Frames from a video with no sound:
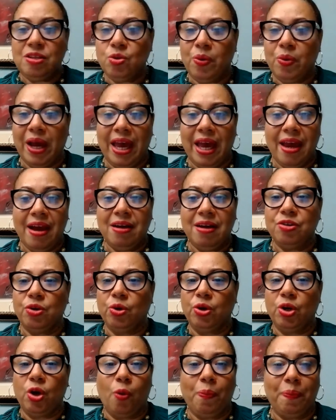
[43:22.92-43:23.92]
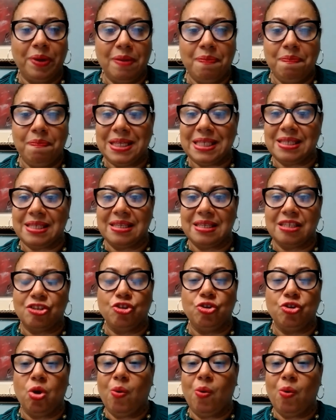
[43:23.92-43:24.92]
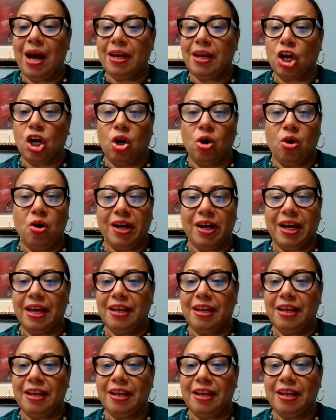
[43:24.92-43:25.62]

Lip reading: do hair, you're going to open a business. You know how to cook